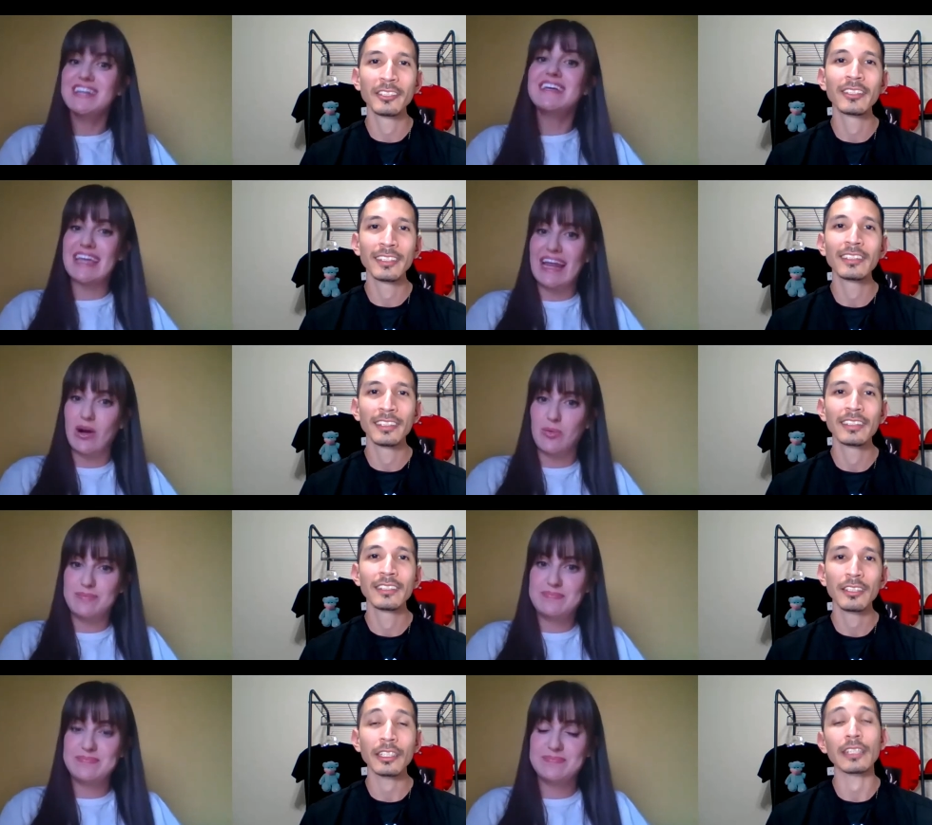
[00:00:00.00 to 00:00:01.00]
Speaker 1: get out.
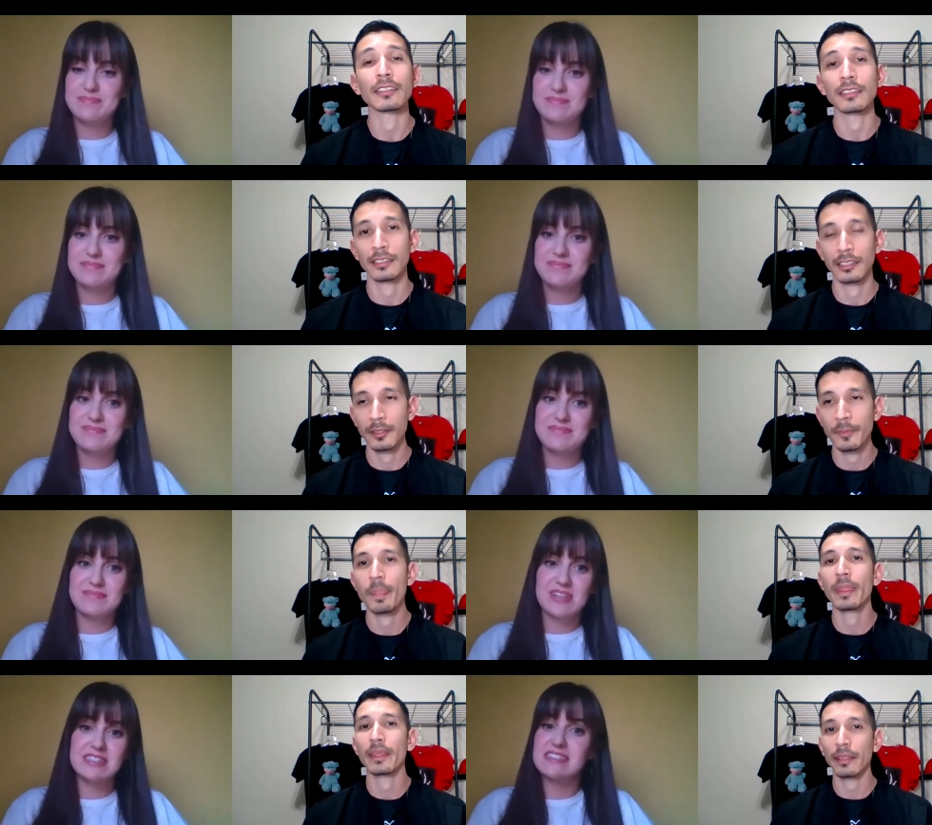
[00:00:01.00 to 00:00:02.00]
Yes.
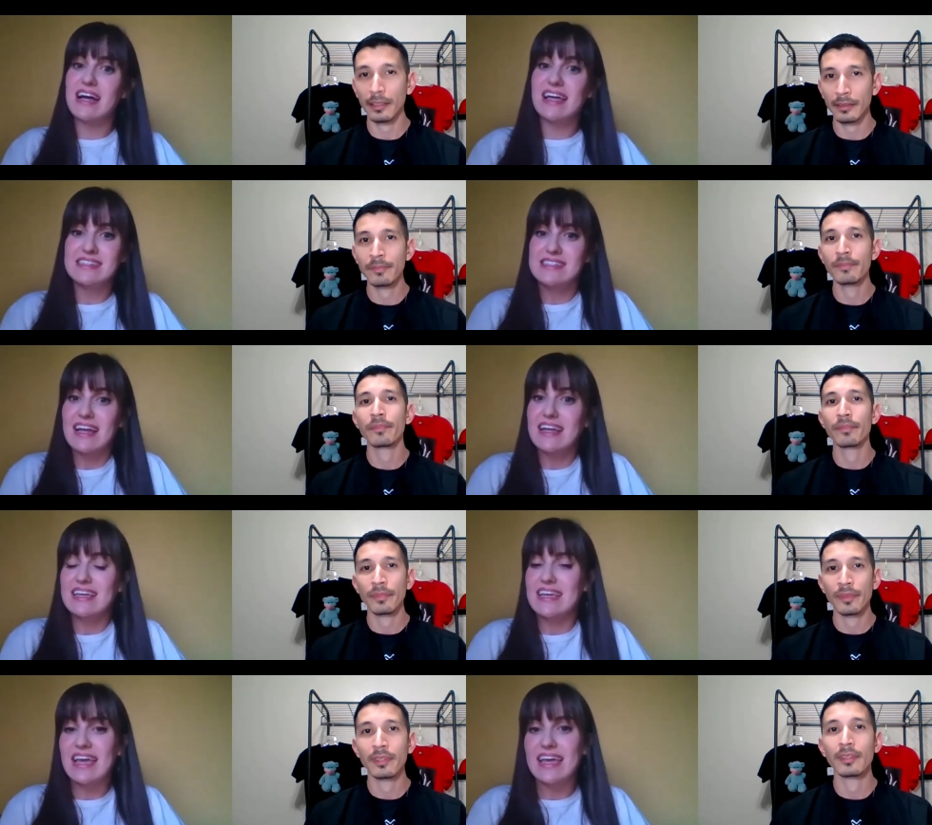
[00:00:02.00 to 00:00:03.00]
Because not it's not gonna
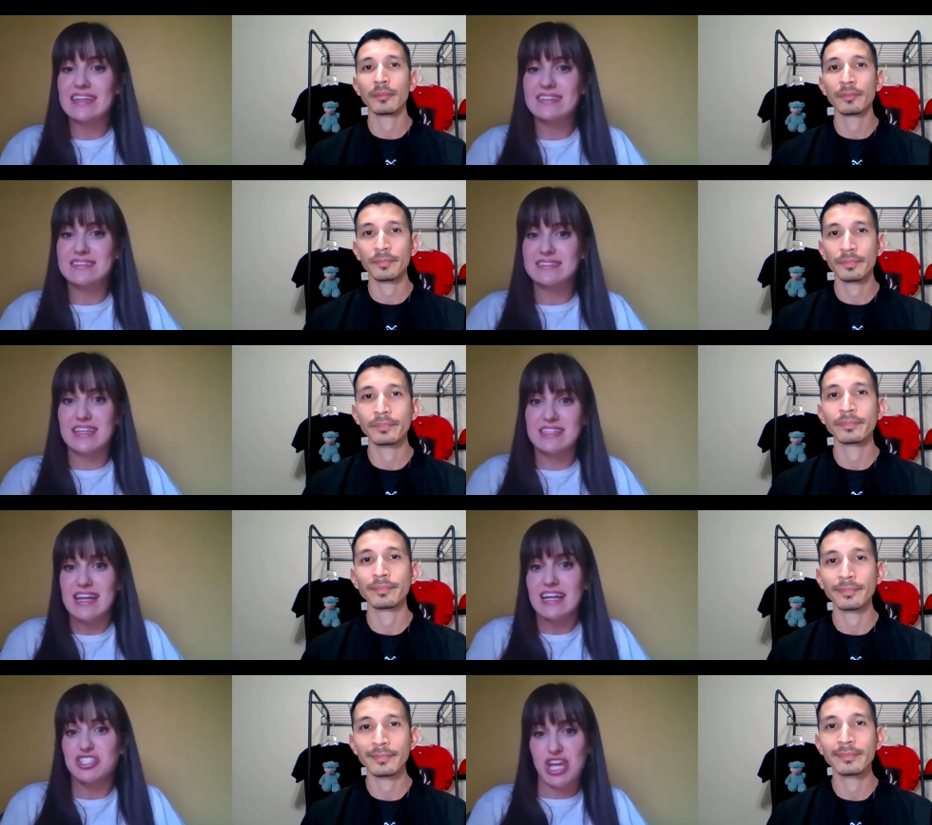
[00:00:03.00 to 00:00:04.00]
get it's not
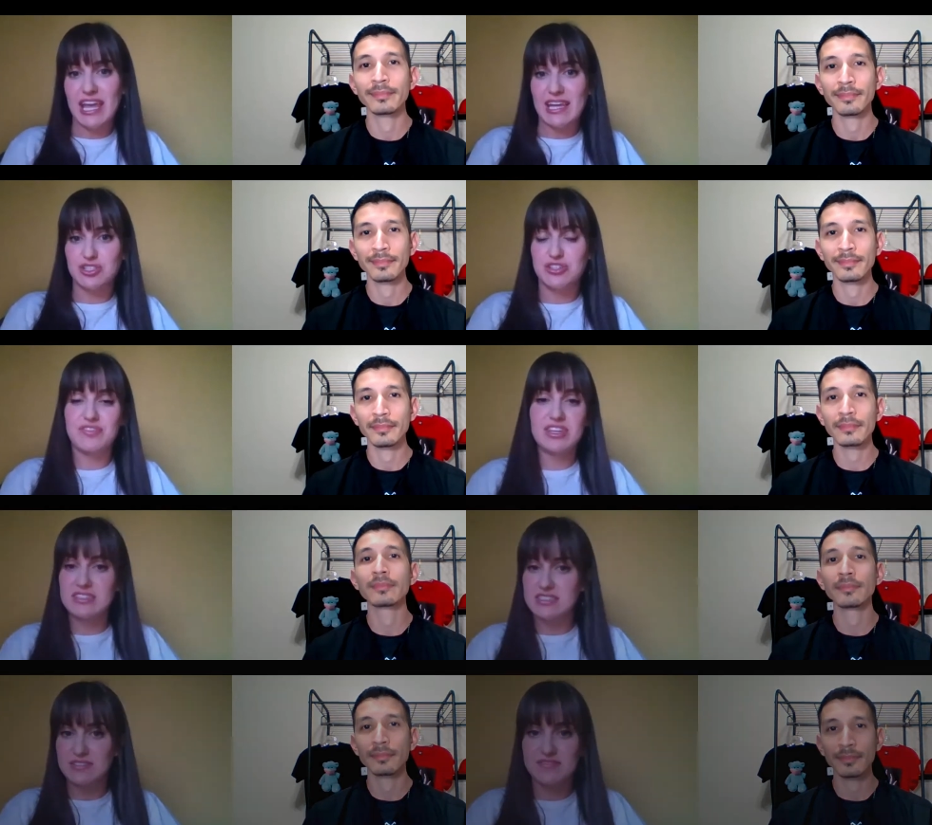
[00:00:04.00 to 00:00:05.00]
gonna change. The
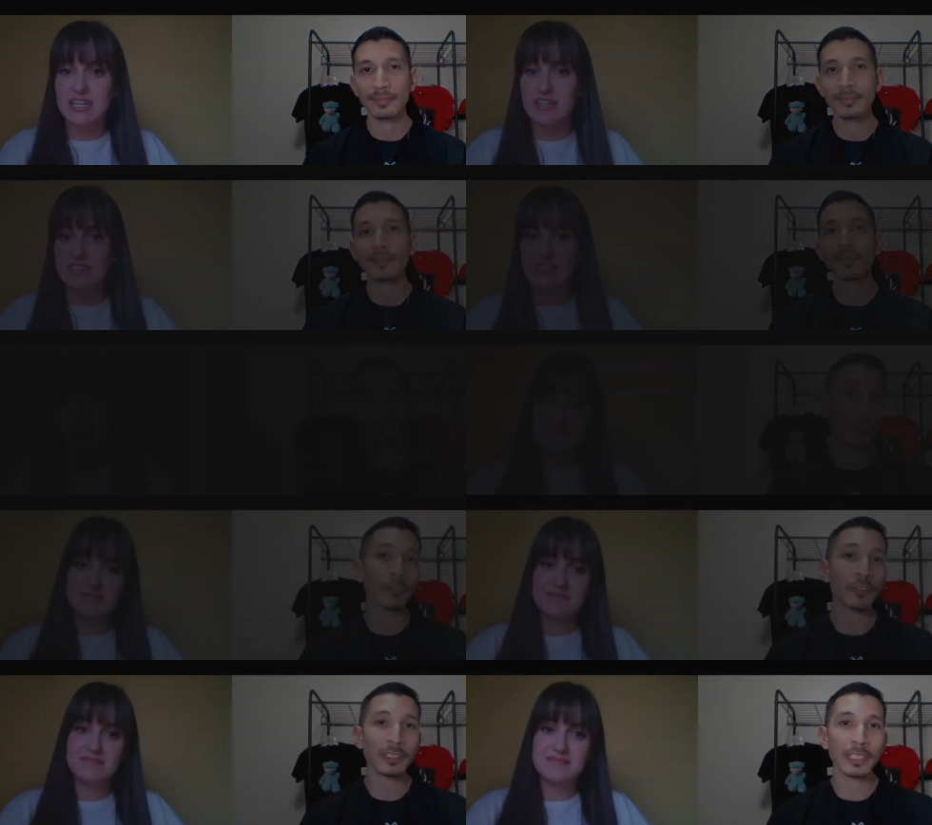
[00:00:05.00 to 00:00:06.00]
field's the field.
Speaker 2: But your
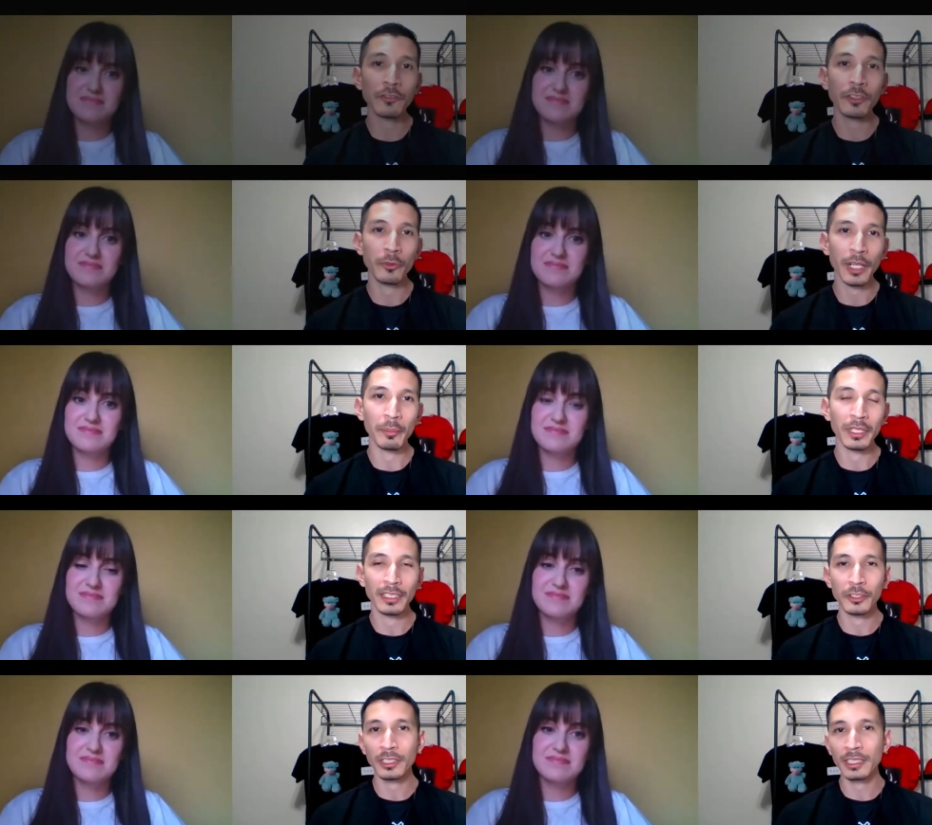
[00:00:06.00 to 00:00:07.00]
field's different, right?
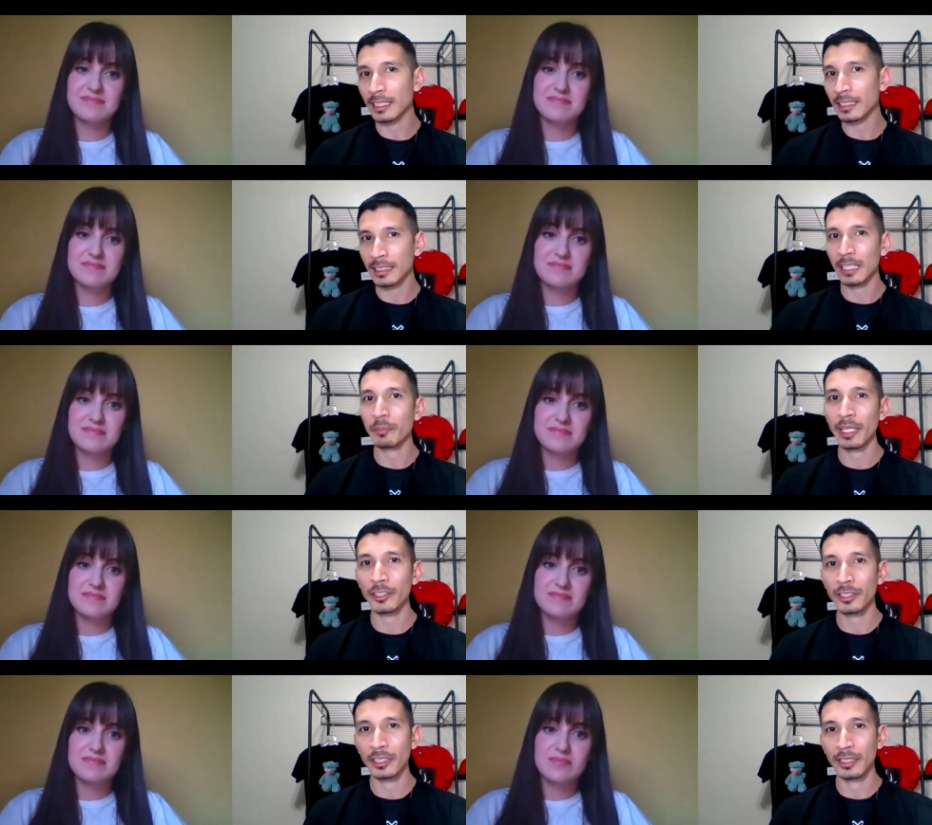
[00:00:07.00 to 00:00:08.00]
Because you're seeing the same
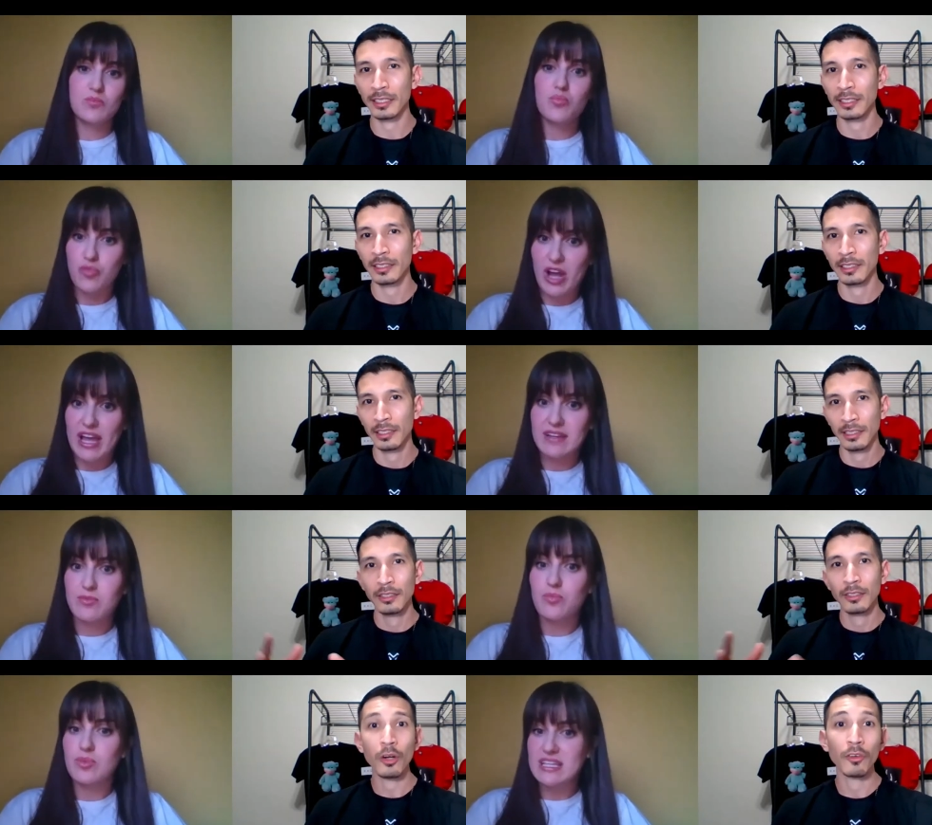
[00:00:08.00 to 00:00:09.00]
patient.
Speaker 1: Right.
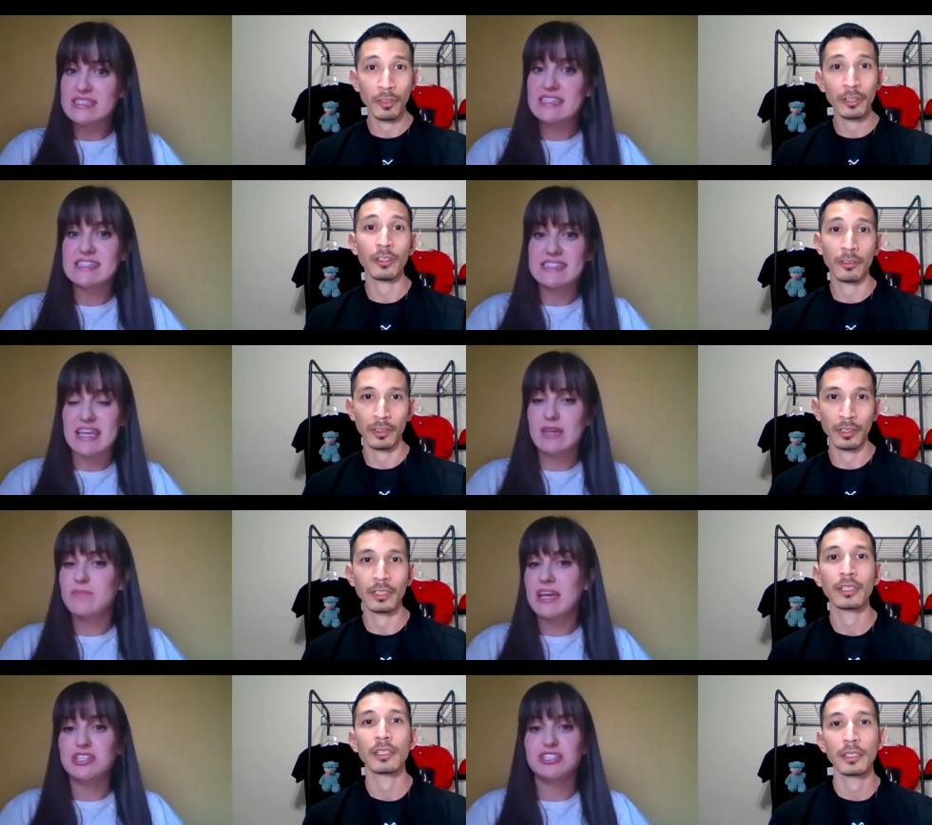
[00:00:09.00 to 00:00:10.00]
We see the same
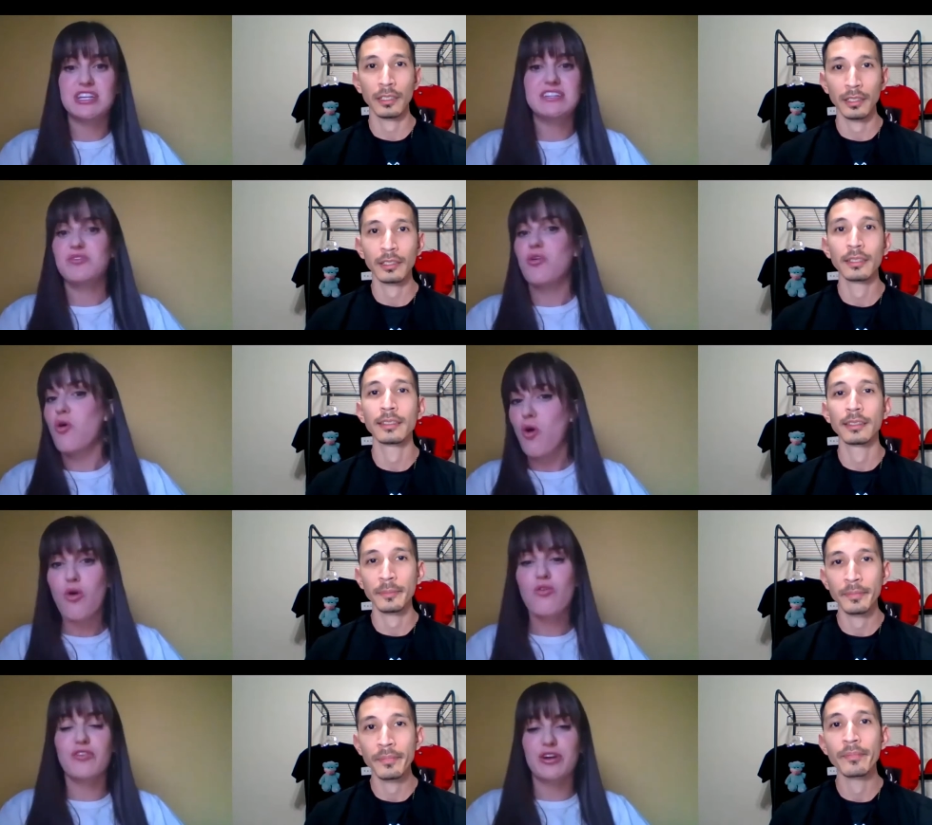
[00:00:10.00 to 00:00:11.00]
patient
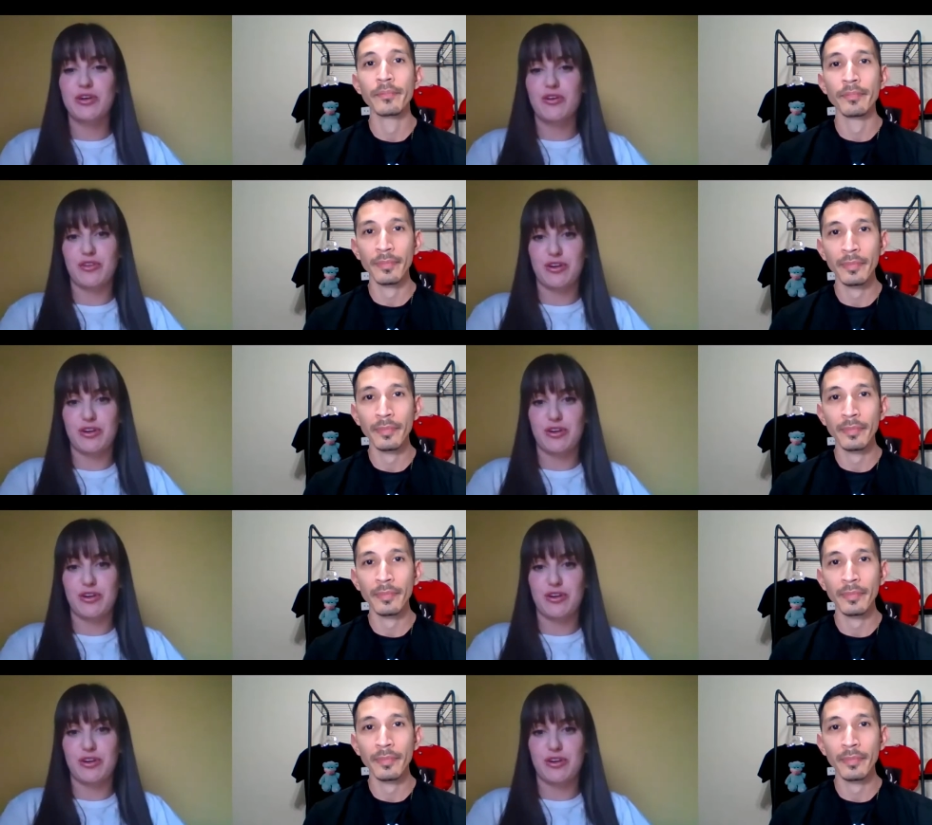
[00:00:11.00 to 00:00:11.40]
over and over and